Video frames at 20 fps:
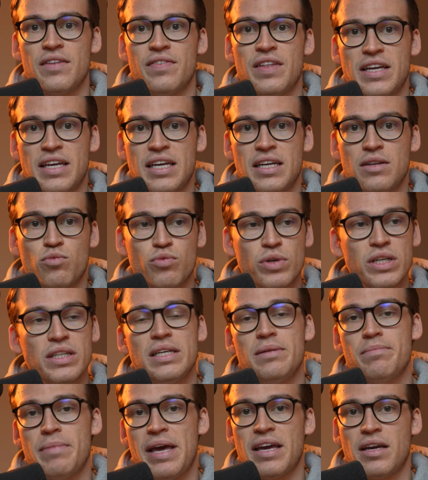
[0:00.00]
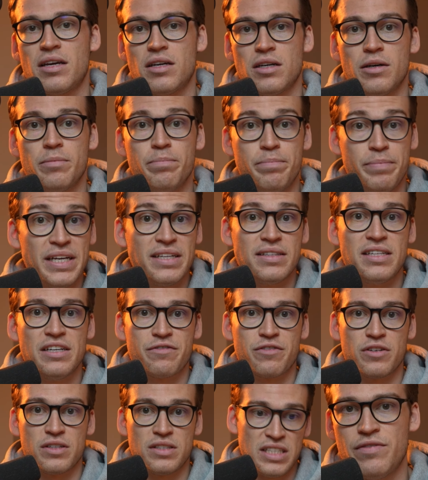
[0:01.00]
that can really make a big
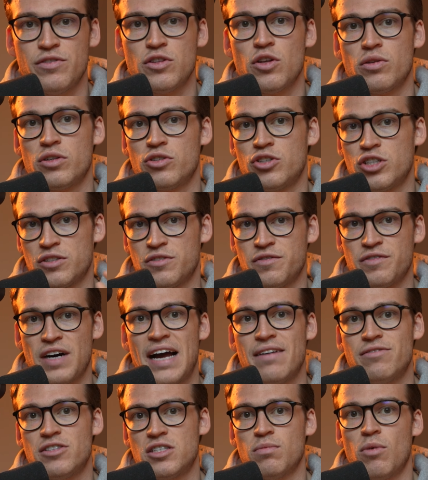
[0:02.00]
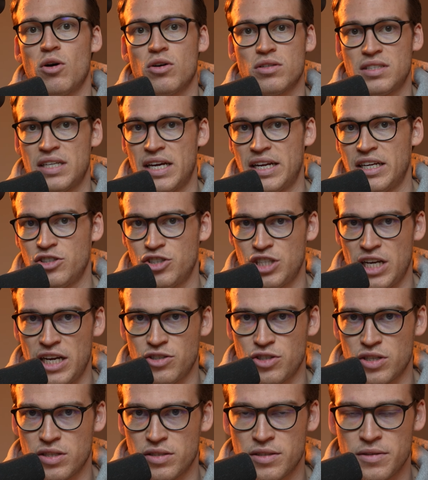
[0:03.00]
difference, even though they're just 5 small setting
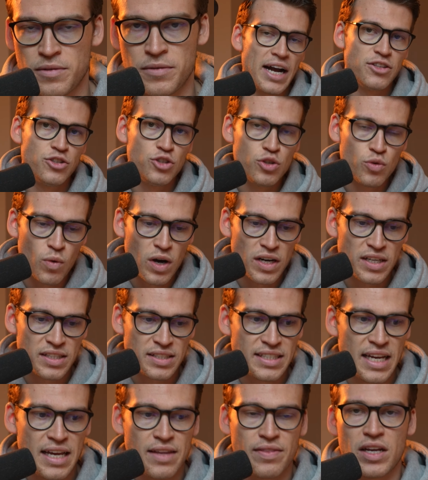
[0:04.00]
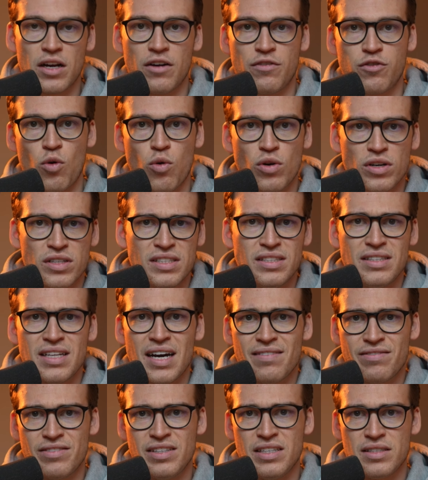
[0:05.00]
changes. Now, I do wanna say that, of course,
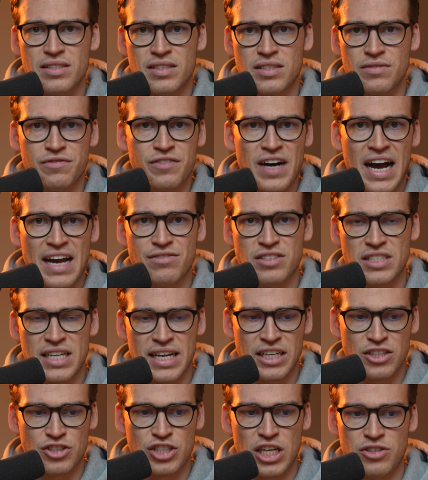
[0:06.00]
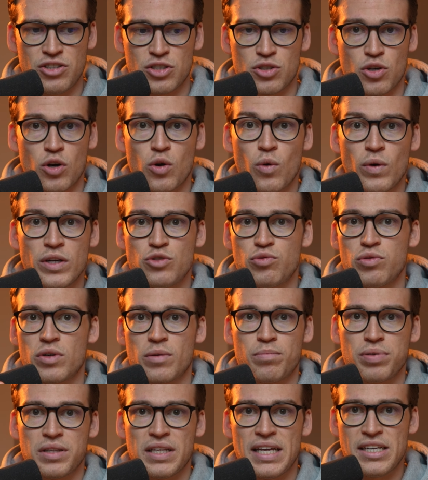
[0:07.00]
none of these 5 setting changes are going to
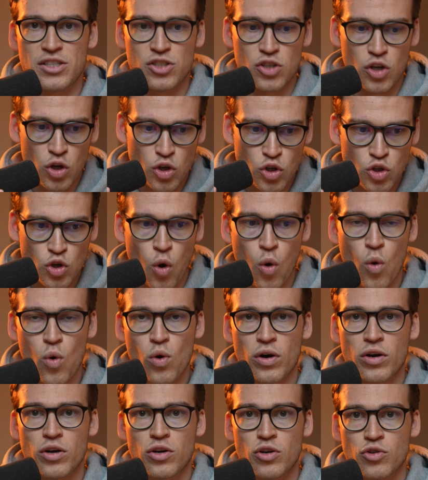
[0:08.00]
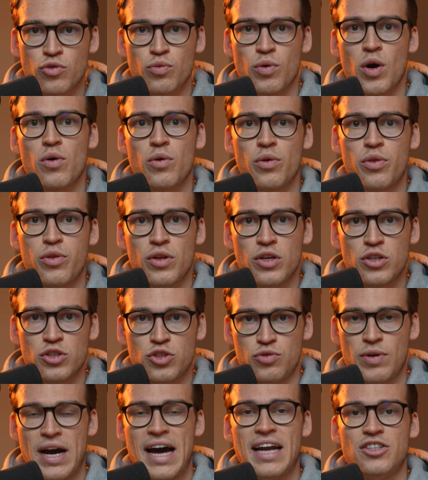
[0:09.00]
replace core growth
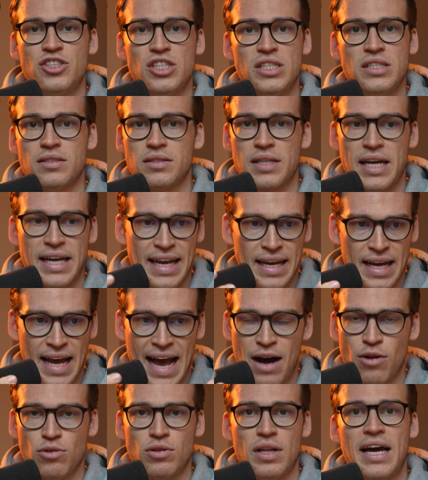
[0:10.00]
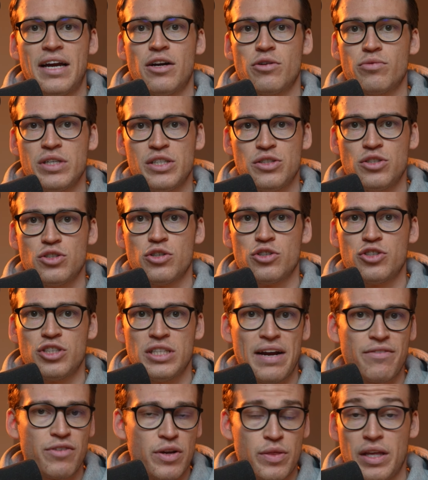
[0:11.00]
strategies like outlier research
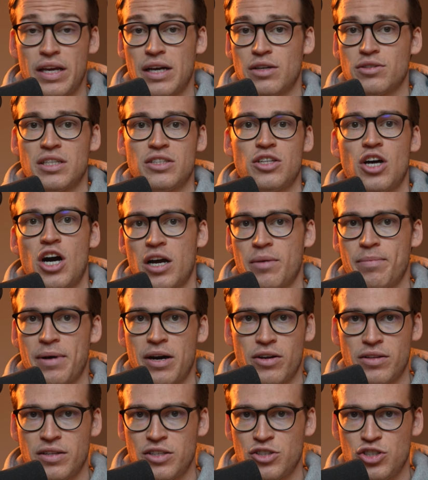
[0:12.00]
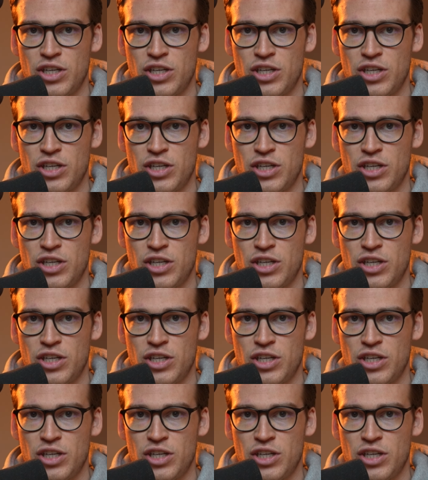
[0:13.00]
and everything else I talk about on this